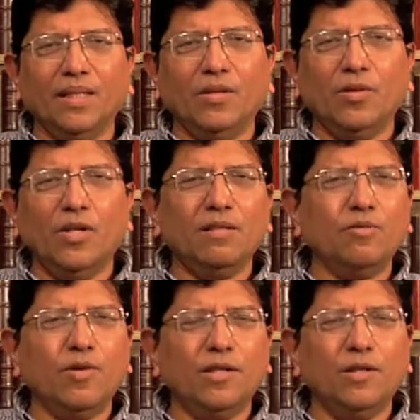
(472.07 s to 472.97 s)
What does
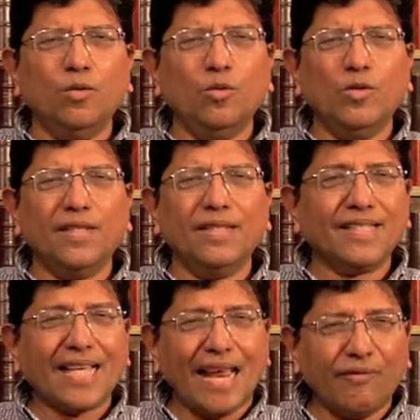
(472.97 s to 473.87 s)
one do with the
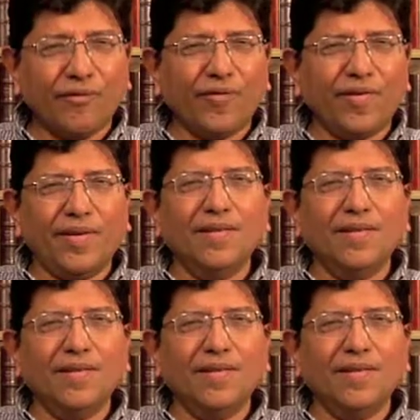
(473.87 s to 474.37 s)
self?